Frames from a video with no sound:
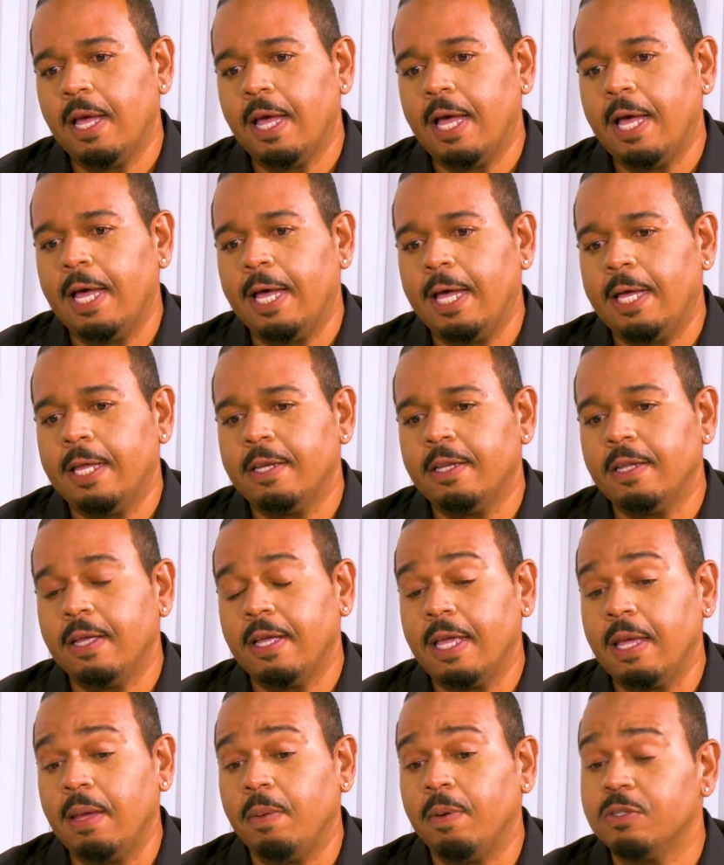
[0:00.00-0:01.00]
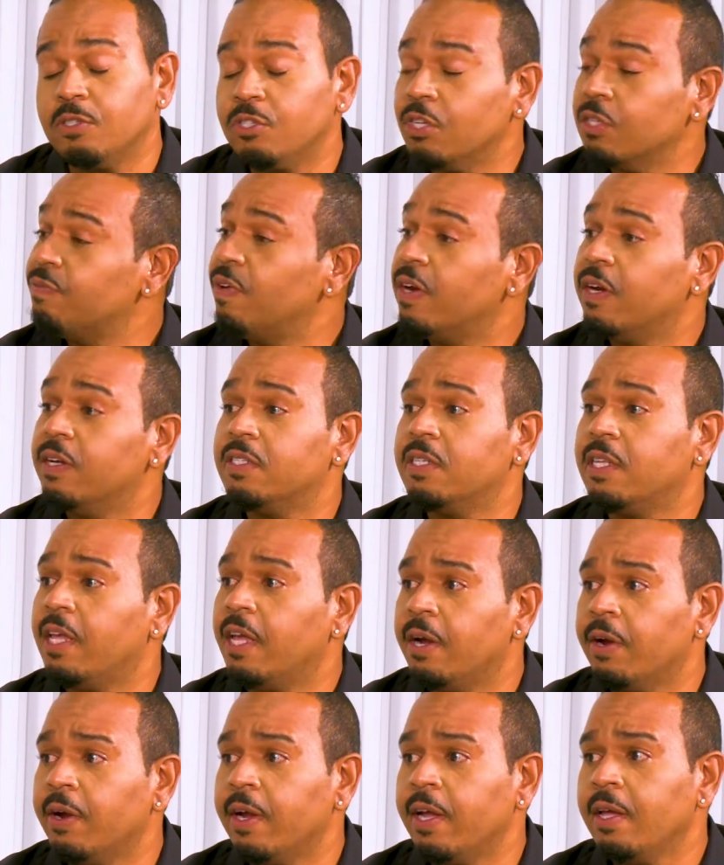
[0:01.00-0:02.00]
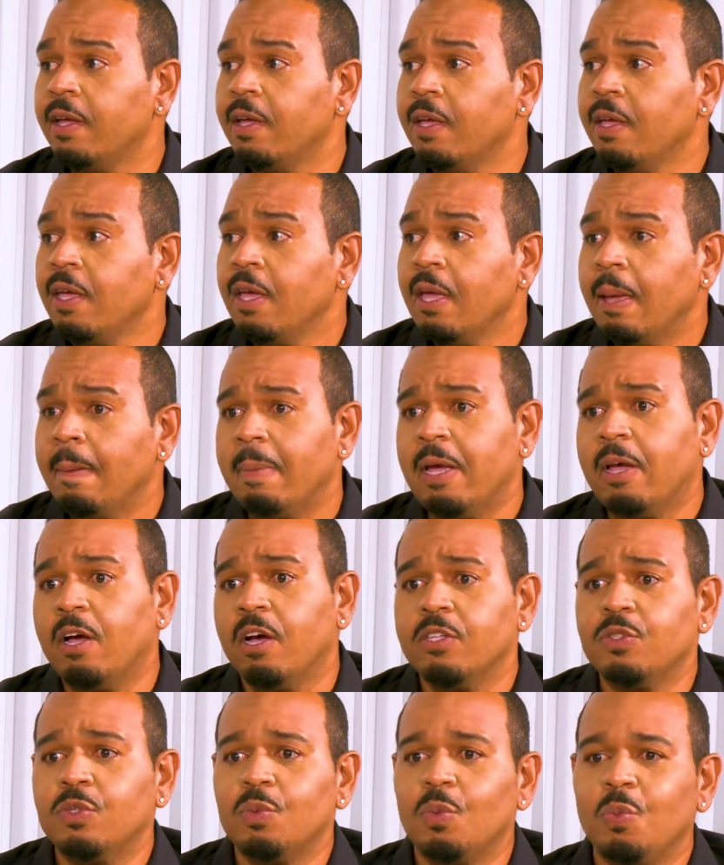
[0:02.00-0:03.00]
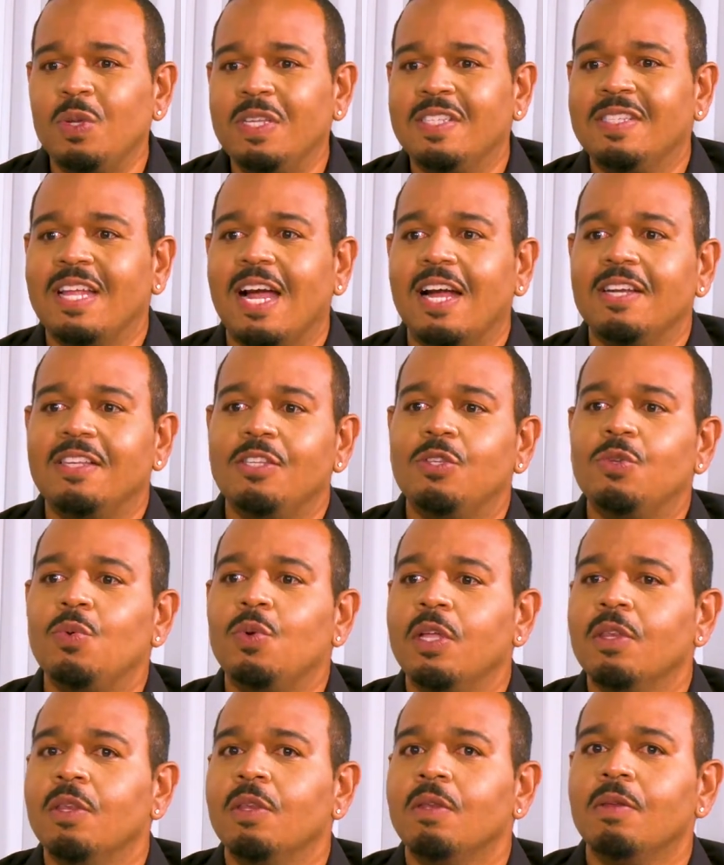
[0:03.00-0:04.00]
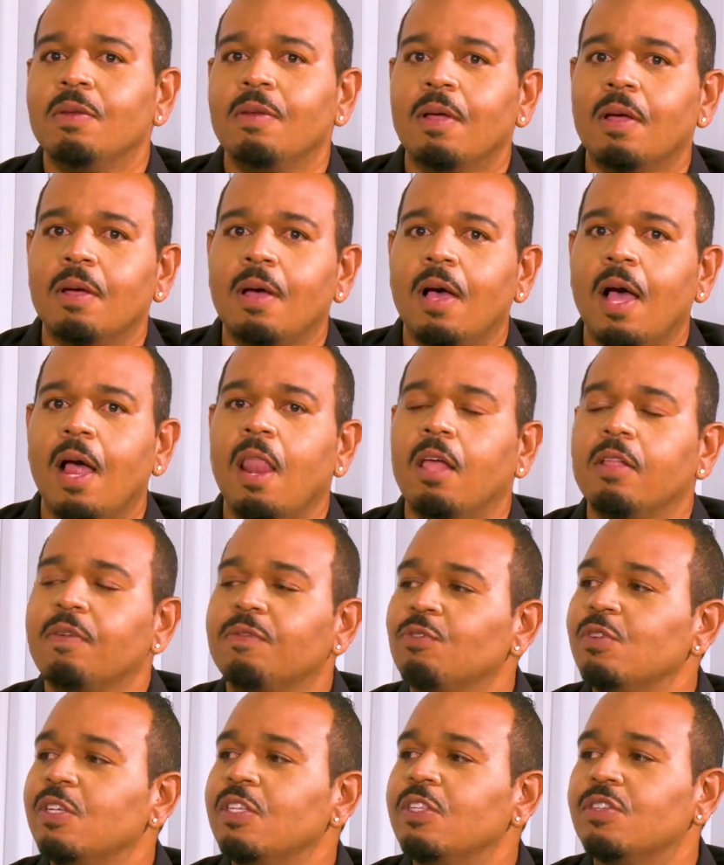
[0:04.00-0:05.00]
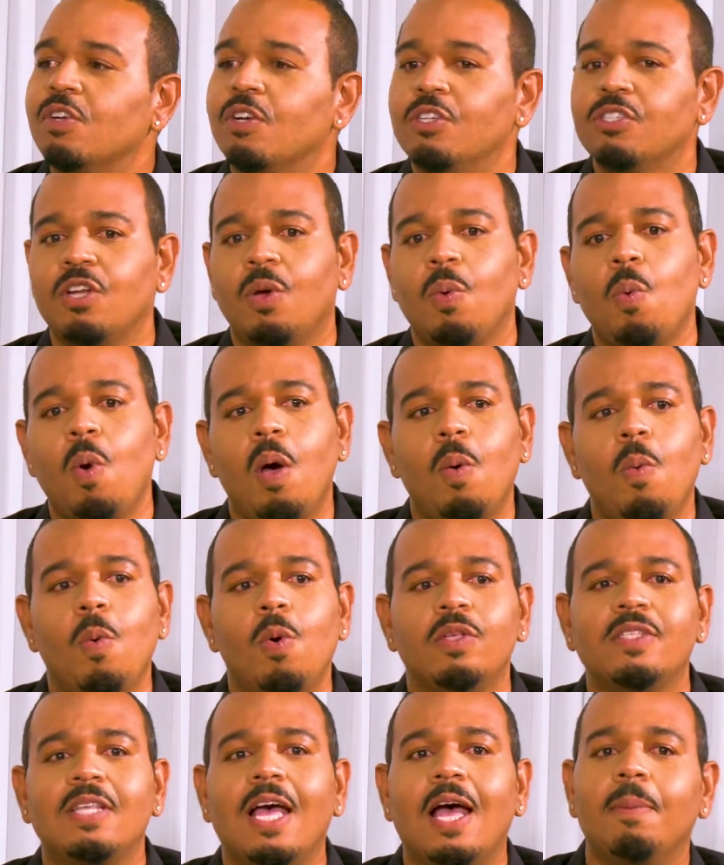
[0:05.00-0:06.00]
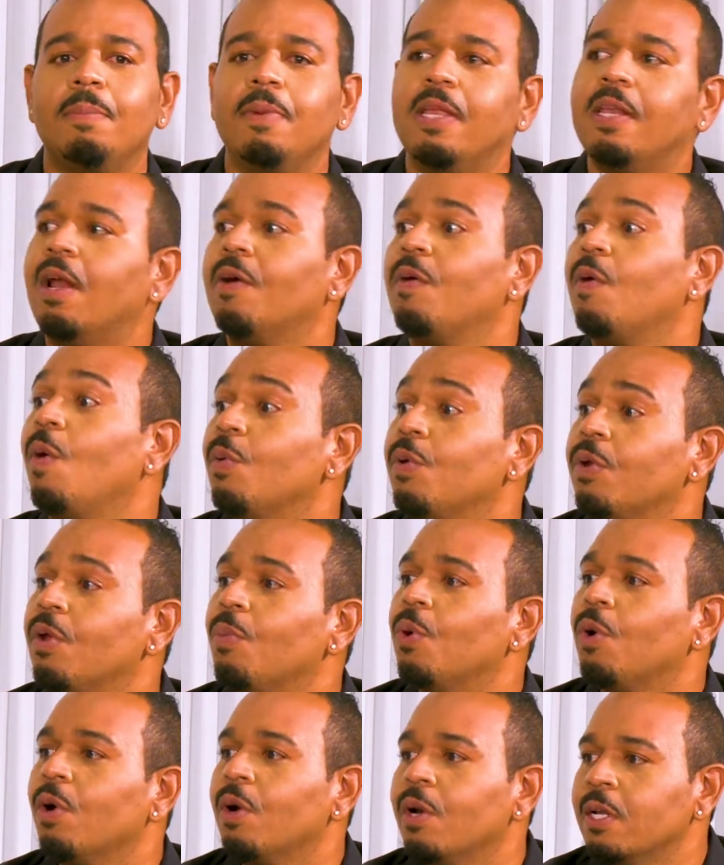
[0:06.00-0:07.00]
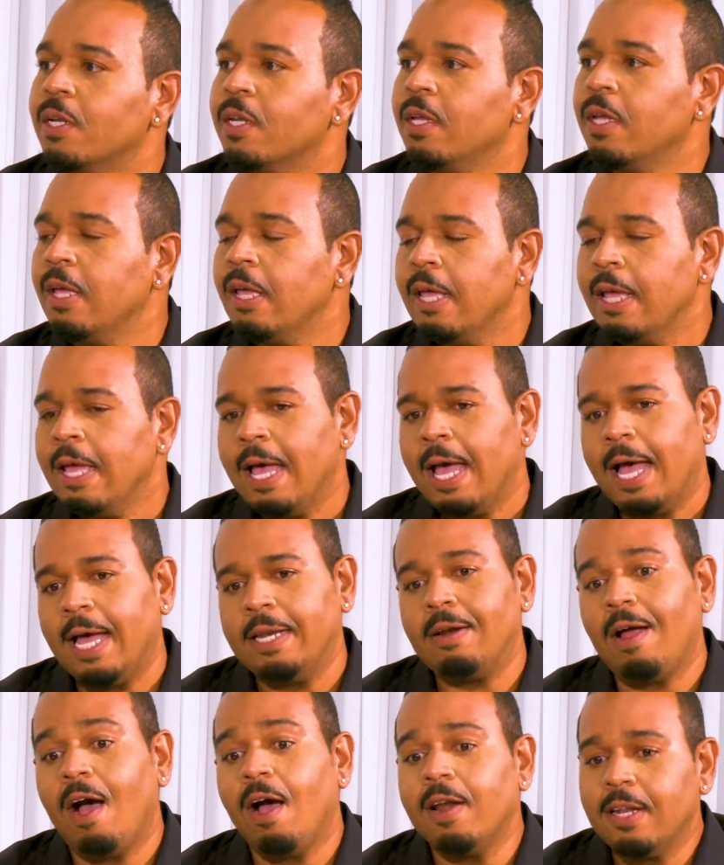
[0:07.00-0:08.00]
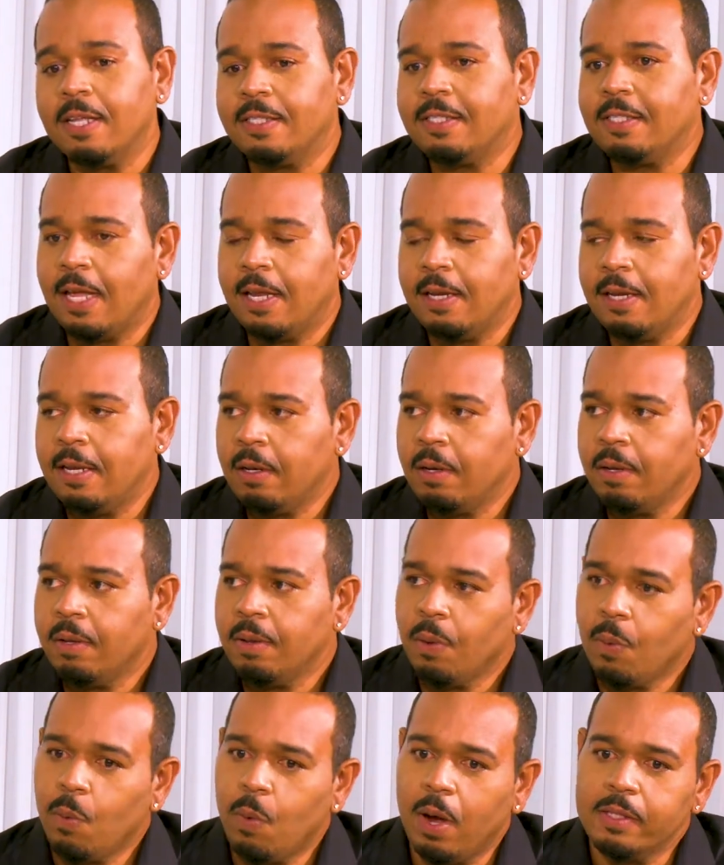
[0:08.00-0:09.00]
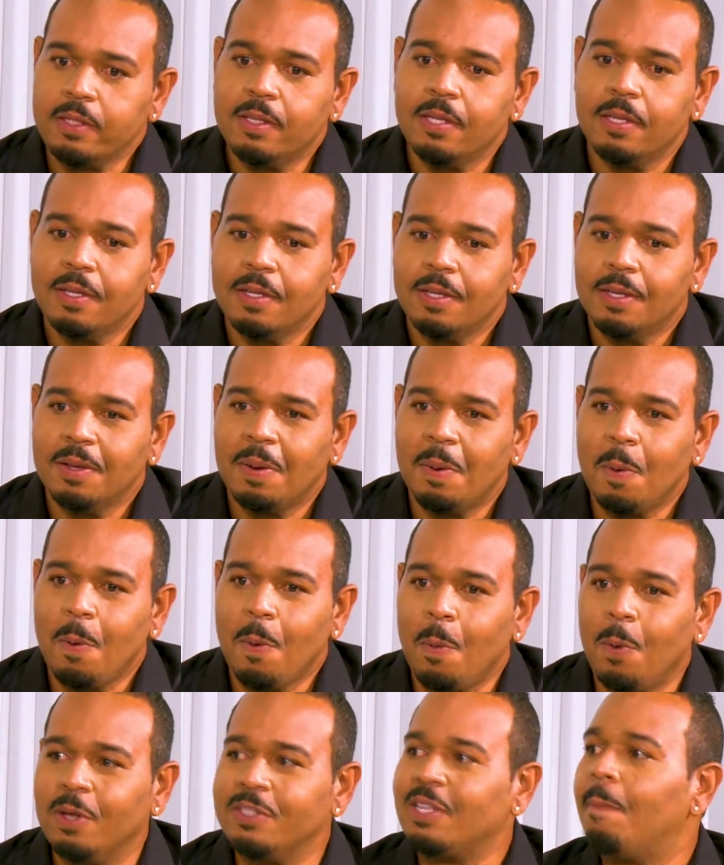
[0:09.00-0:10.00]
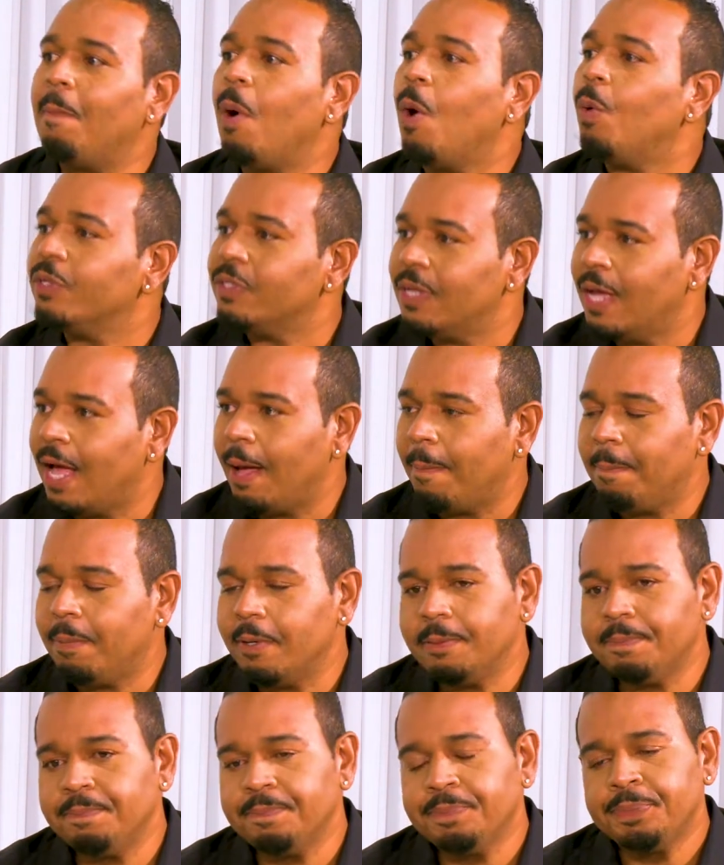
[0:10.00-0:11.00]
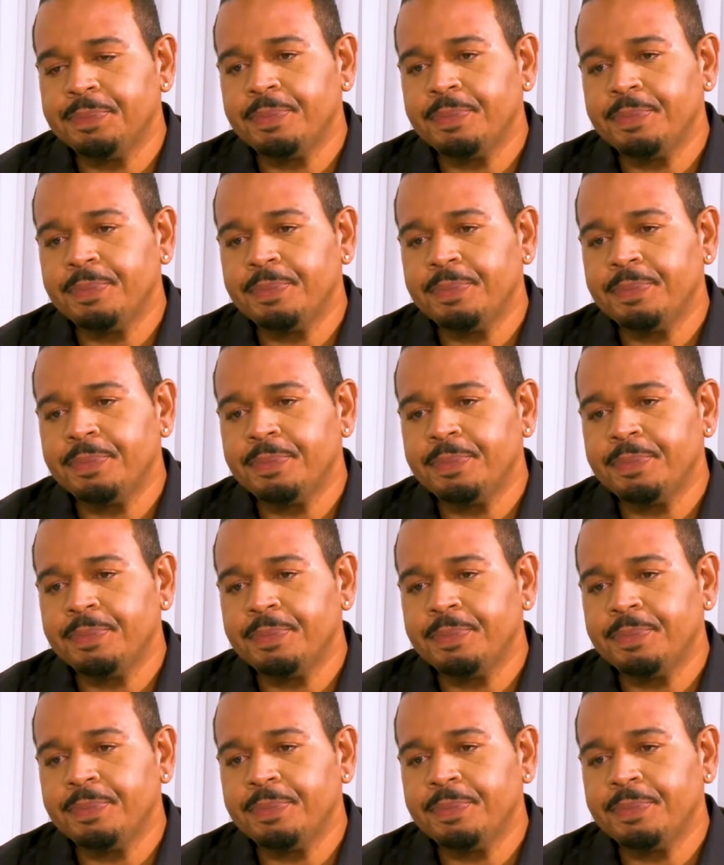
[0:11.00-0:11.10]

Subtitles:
And it was just very scary because we started doing a lot of research on what was happening around the world and understanding what was about to happen.